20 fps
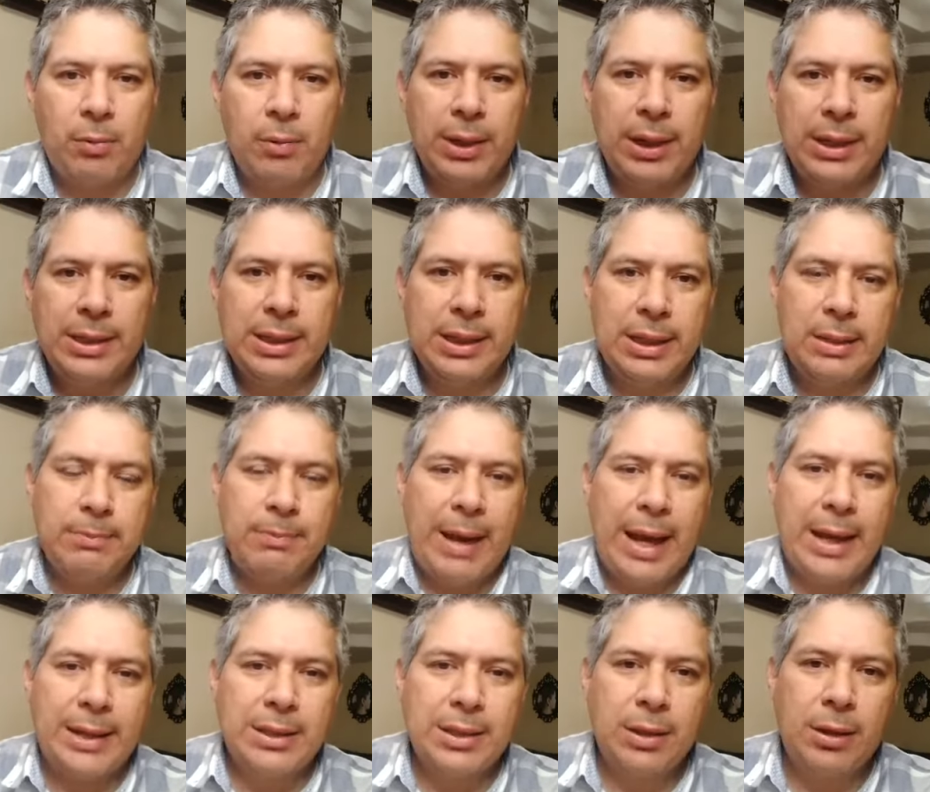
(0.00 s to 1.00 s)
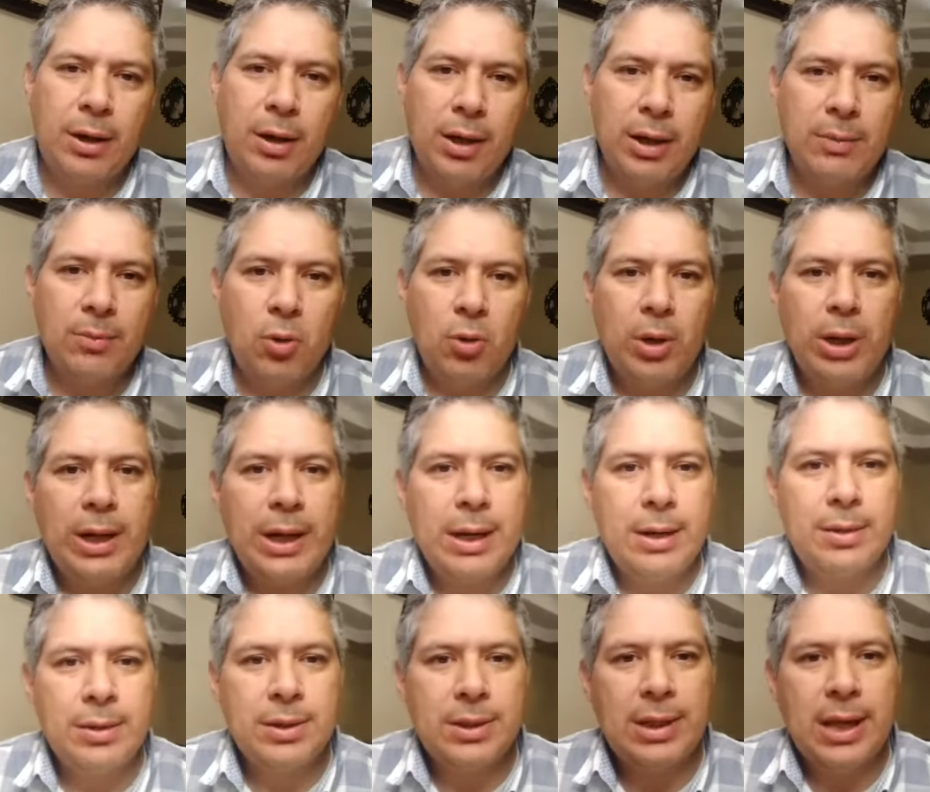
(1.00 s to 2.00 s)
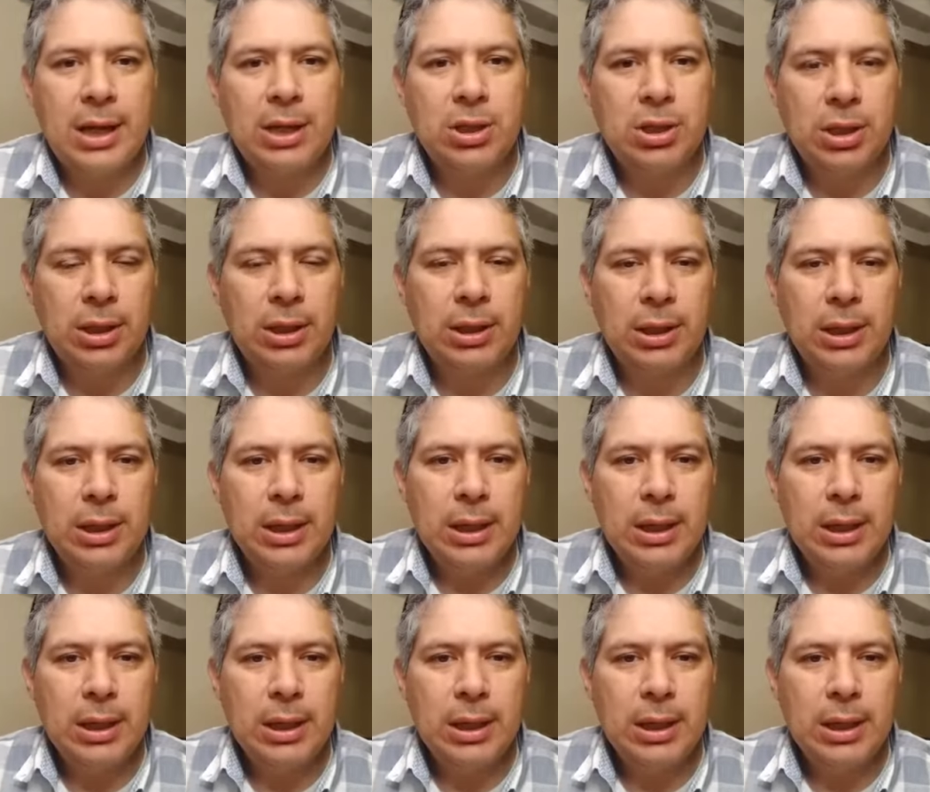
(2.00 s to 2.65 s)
We need to get back to early morning intercession.